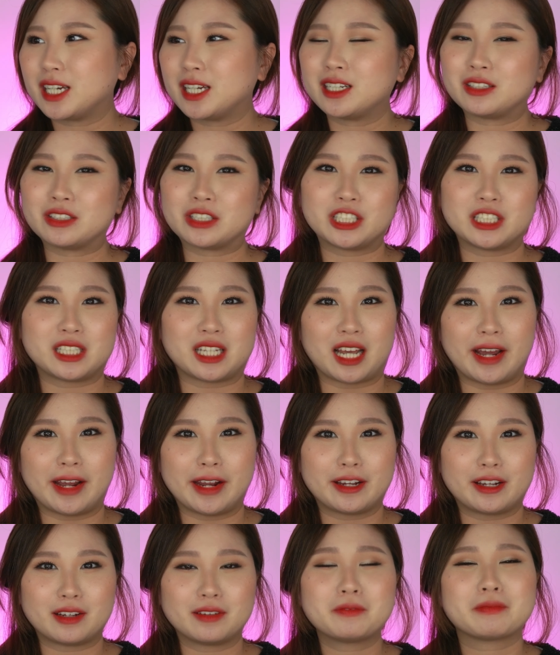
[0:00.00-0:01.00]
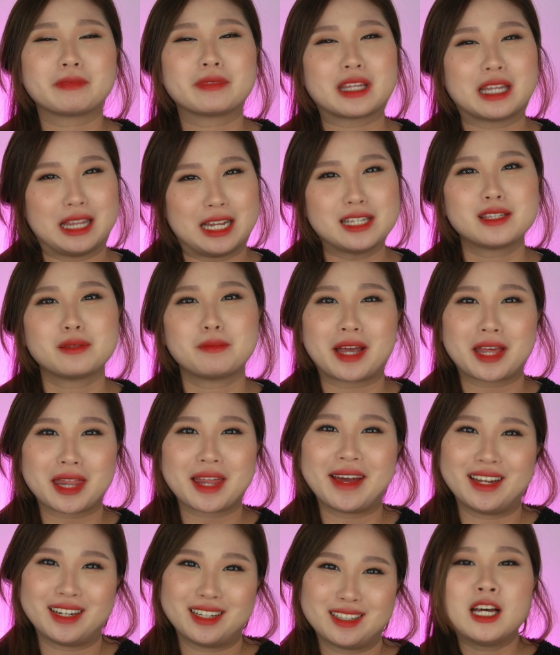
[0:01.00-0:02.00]
And I was just like, let's make
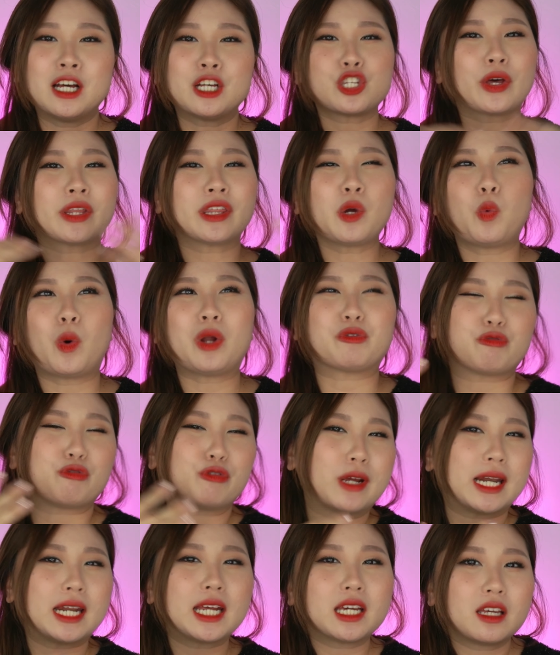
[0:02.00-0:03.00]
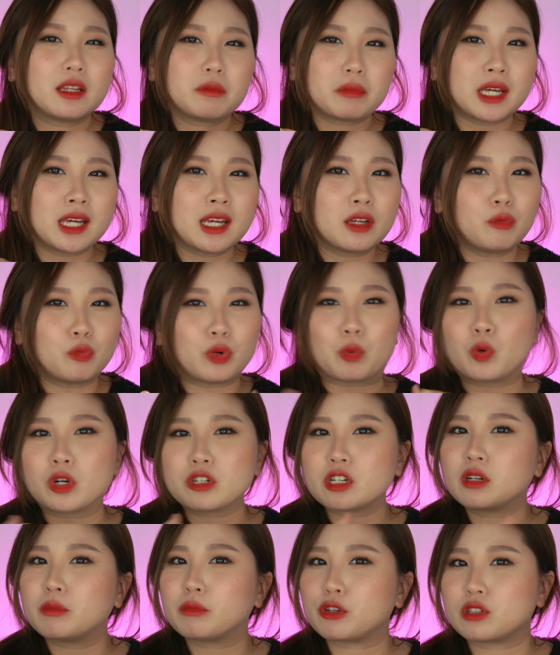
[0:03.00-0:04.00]
that. So I think what really hit me when
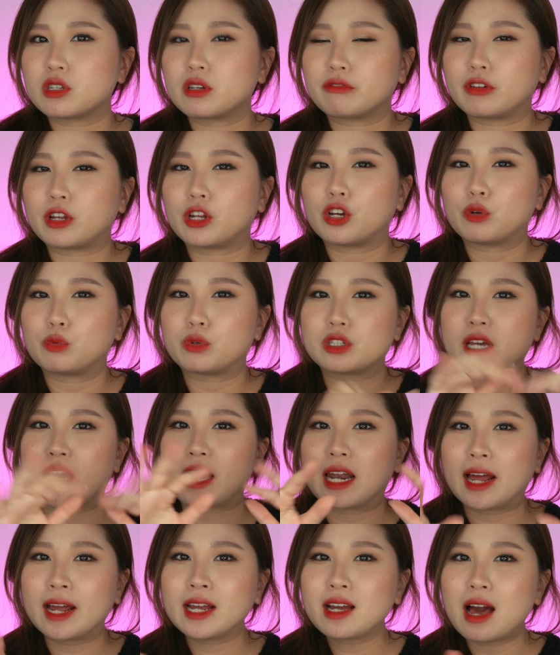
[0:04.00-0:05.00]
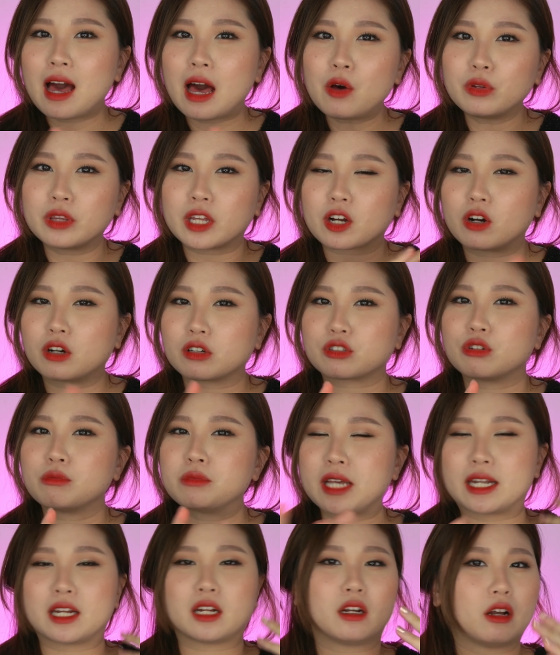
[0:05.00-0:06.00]
watching the music video was I like how the
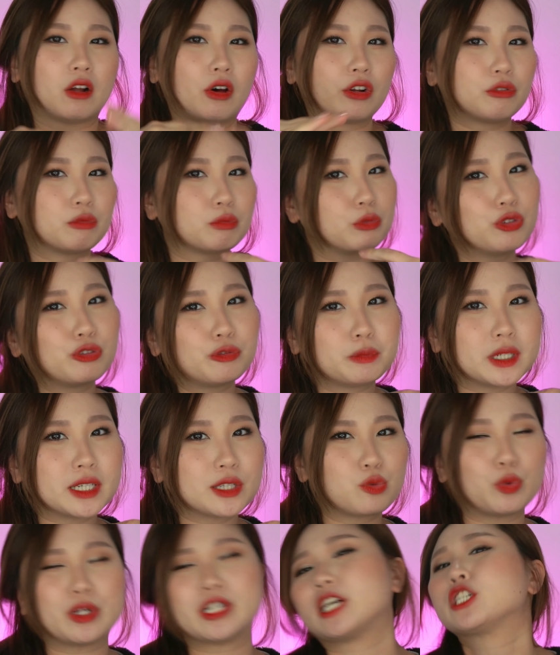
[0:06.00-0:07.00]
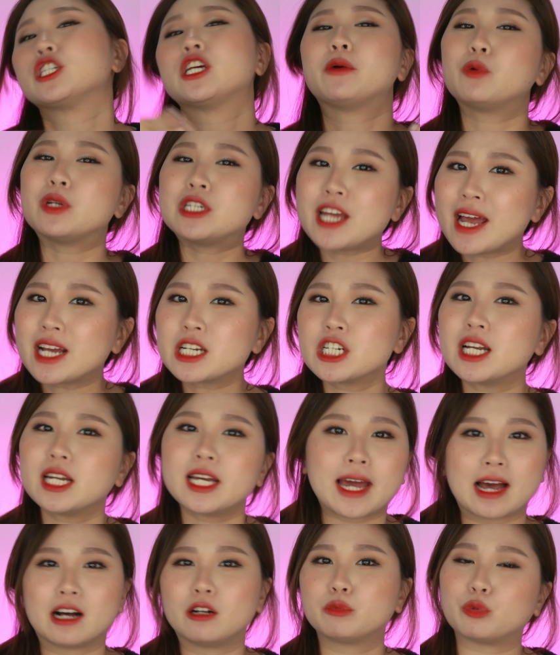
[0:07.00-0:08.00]
costumes had a lot of movements which, which
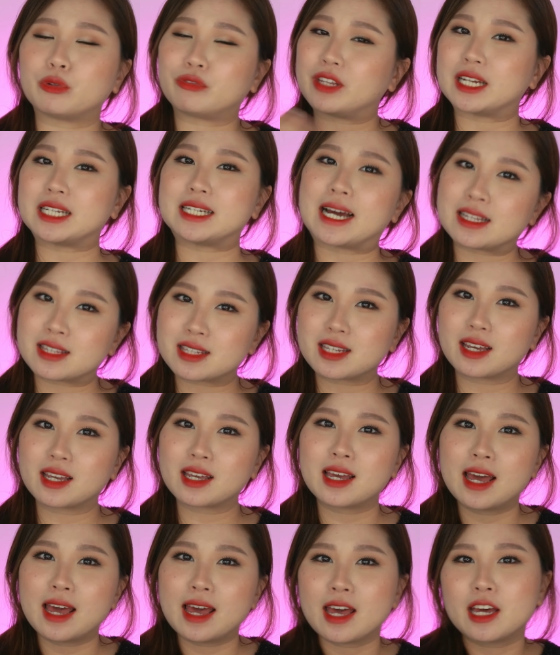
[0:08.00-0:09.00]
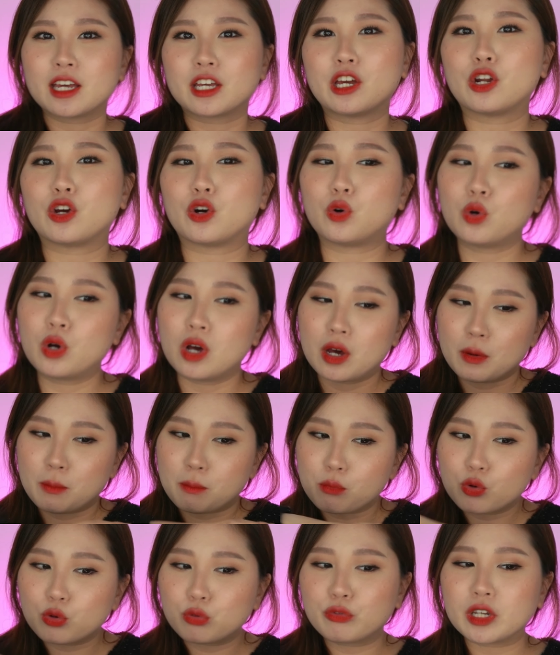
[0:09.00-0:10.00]
actually helped with their dancing, you know,
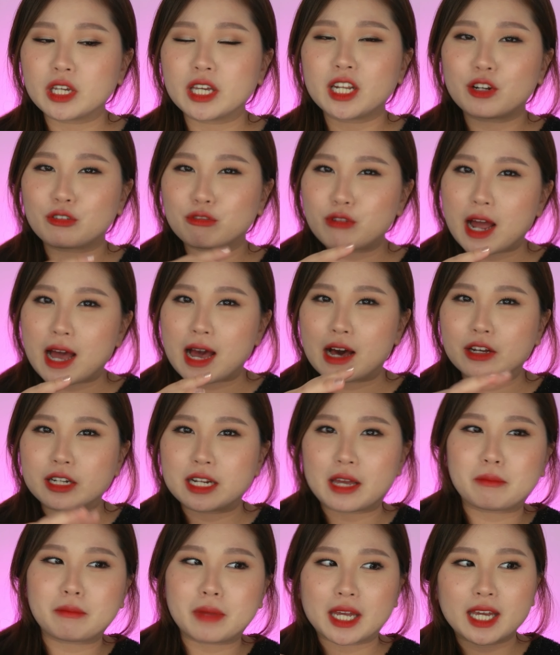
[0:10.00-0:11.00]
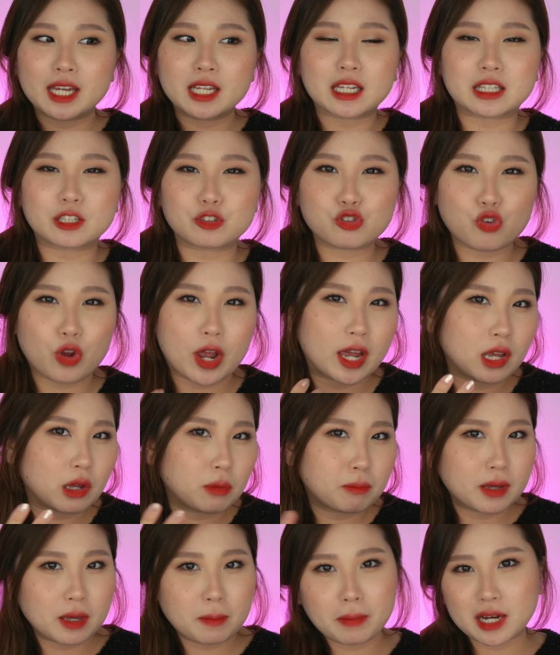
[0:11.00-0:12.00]
moving it around and making the
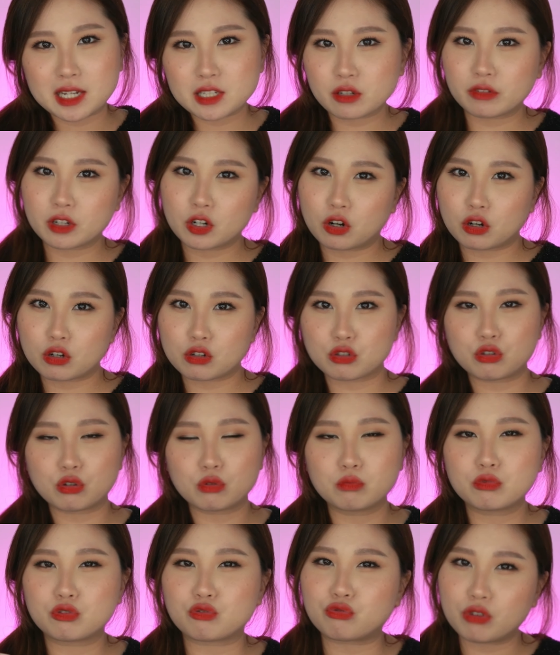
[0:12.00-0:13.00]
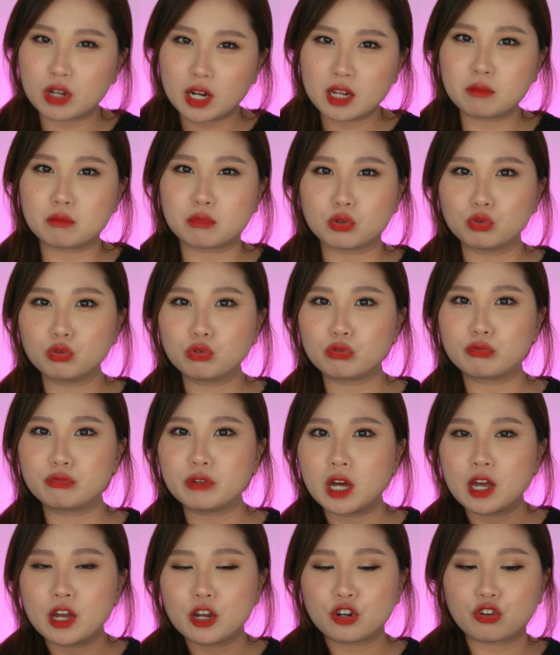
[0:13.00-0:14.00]
drapey parts of the costumes really move,
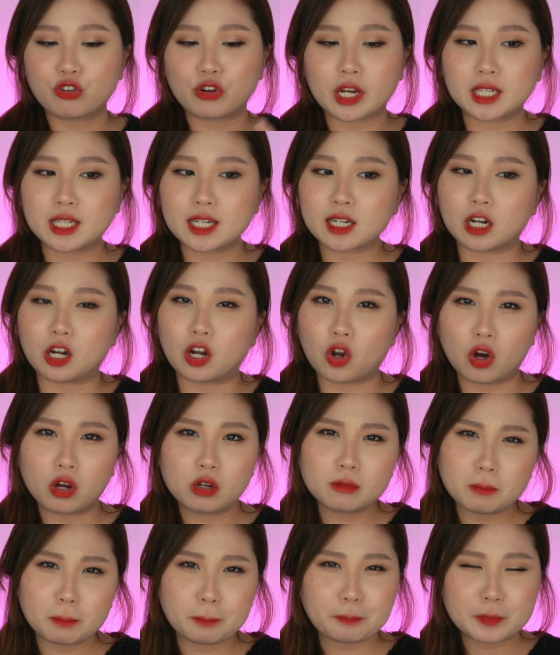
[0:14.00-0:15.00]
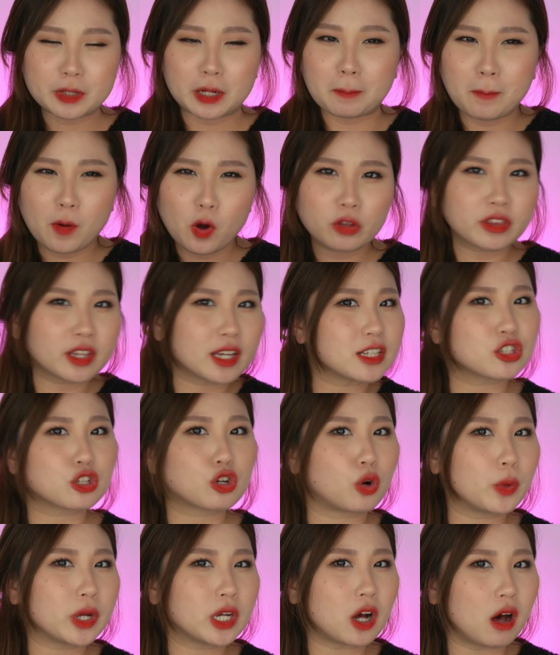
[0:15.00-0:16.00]
creating a lot more things
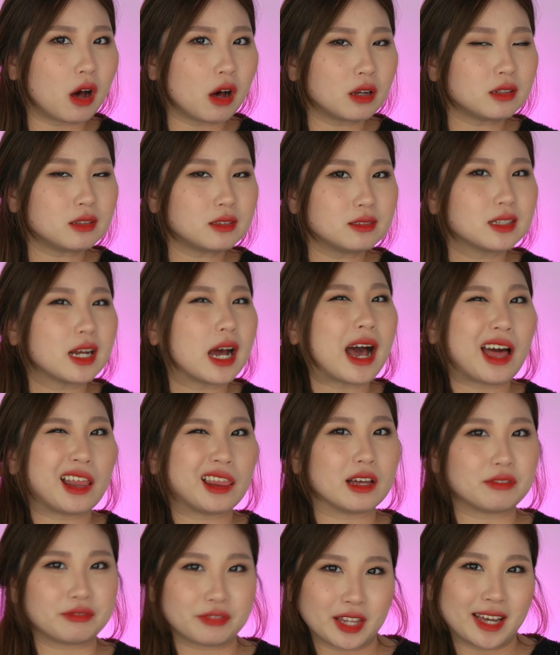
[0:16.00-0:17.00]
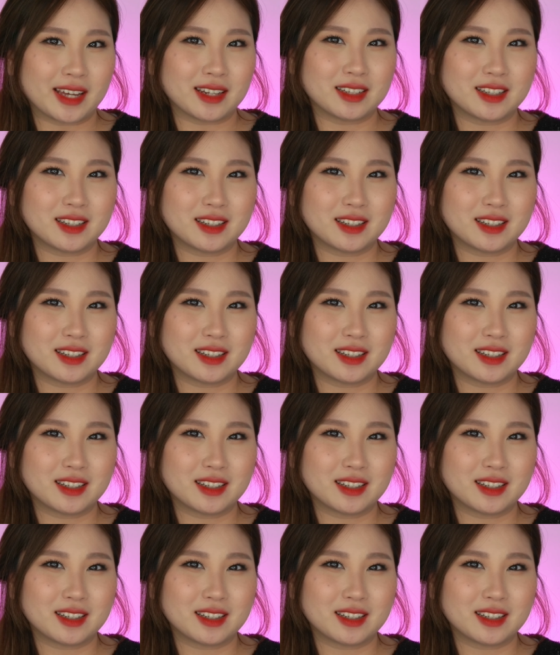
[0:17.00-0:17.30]
going on. I love that.